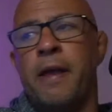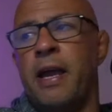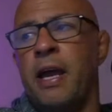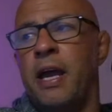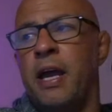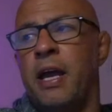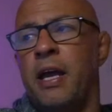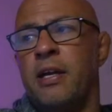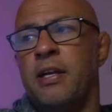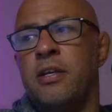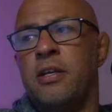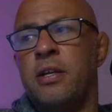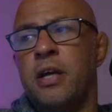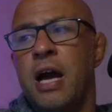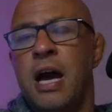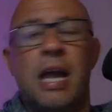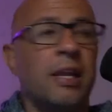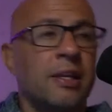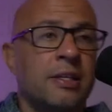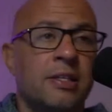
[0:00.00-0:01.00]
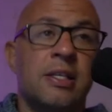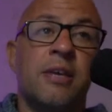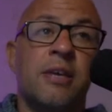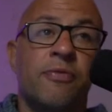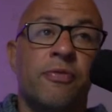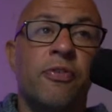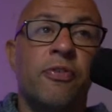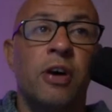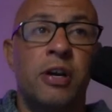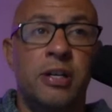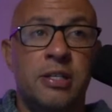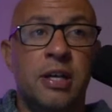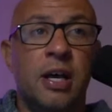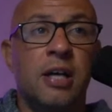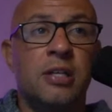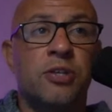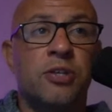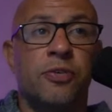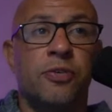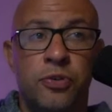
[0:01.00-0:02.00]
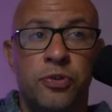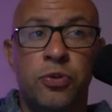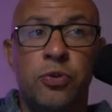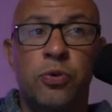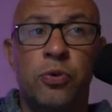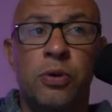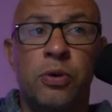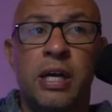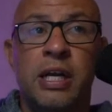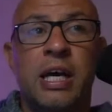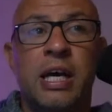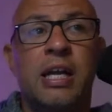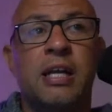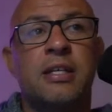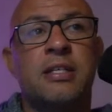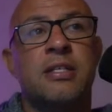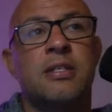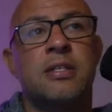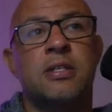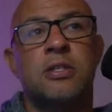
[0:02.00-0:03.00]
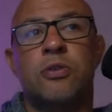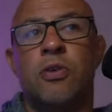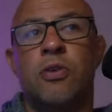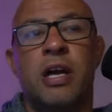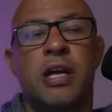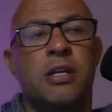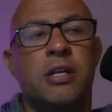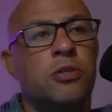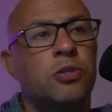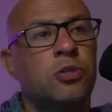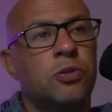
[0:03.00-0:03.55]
and Alex can fight his ass off too, and Alex is great.